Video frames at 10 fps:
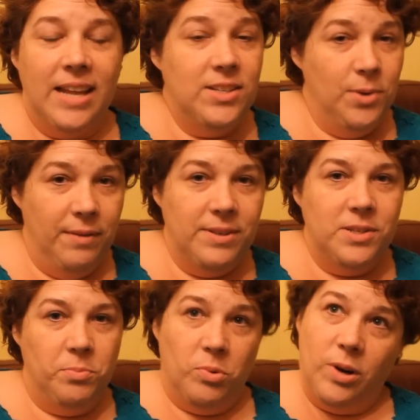do have a
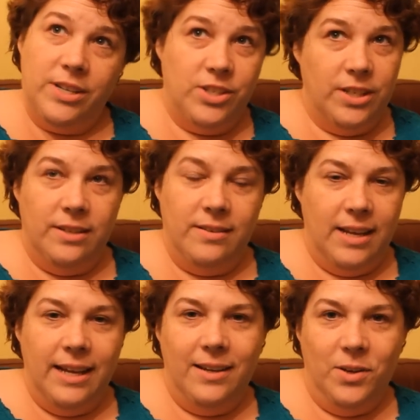depression
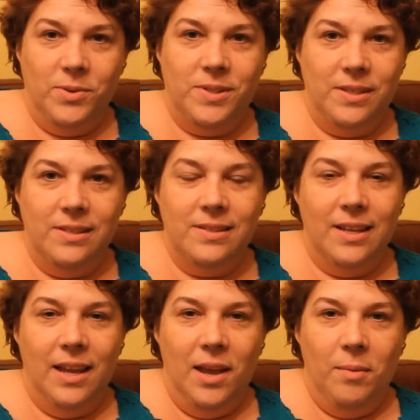diagnosis,
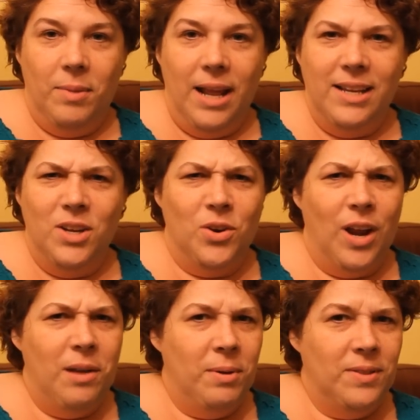but I can
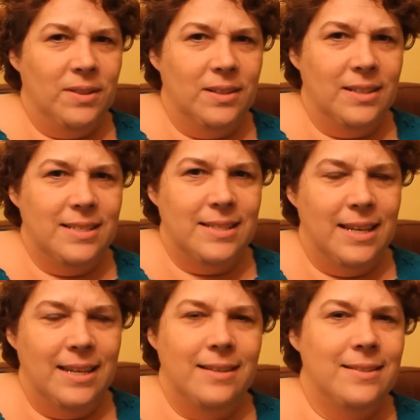cry about the littlest
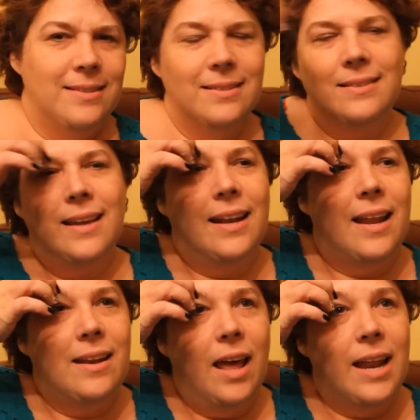things.
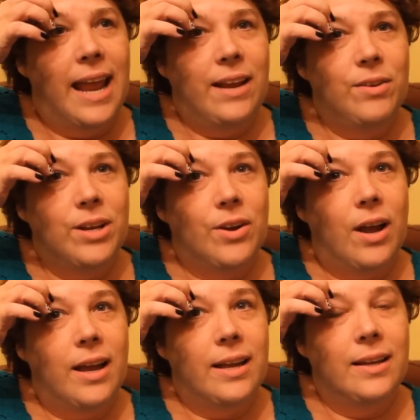And not angry
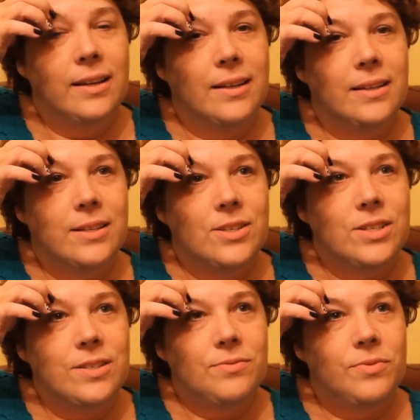cry,
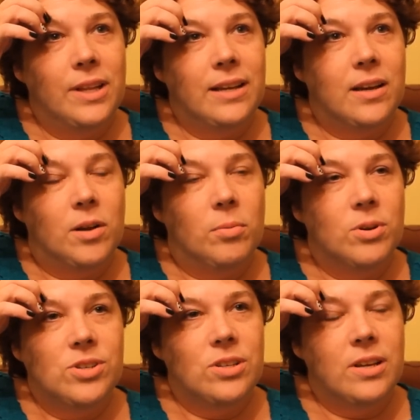just like a
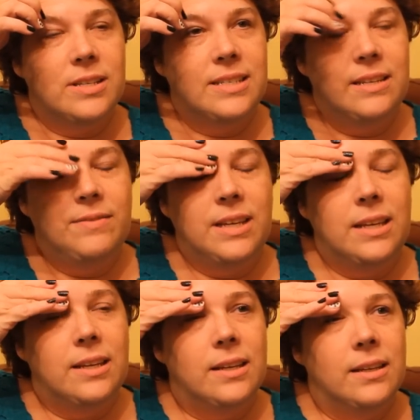commercial on
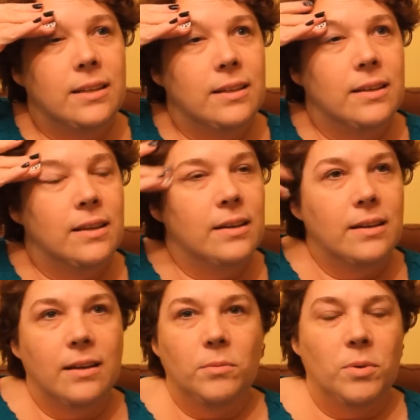TV
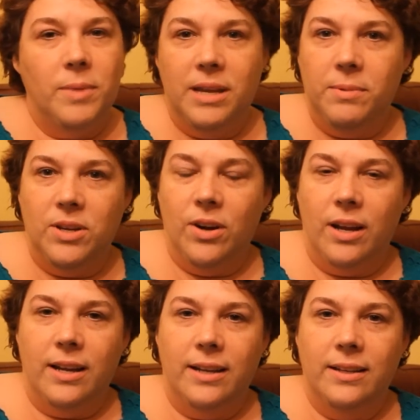will make me
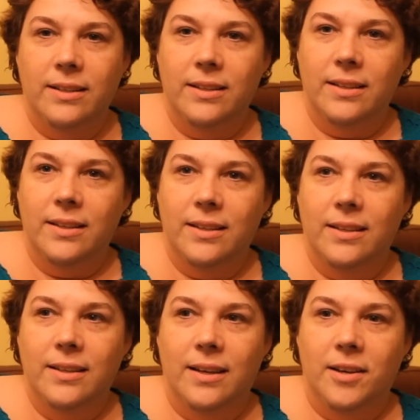cry.
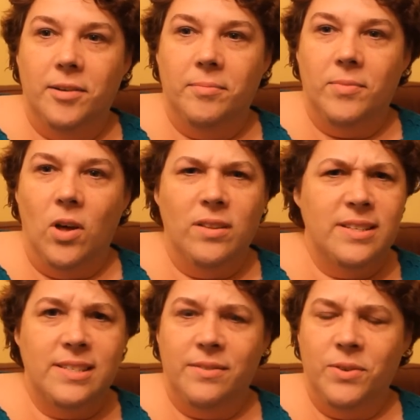All
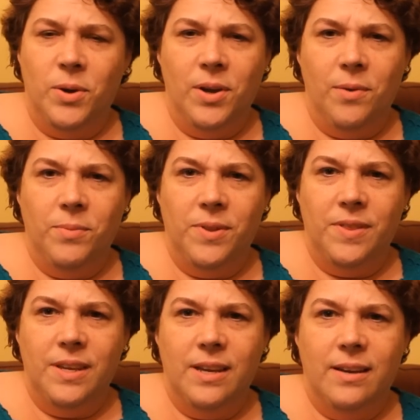this stuff going on with
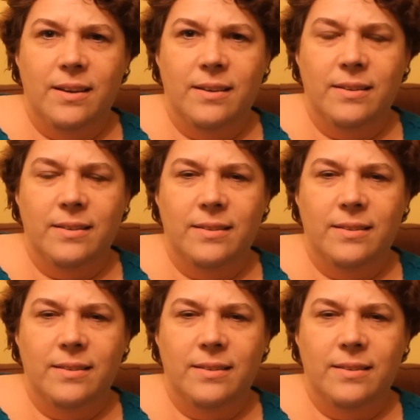the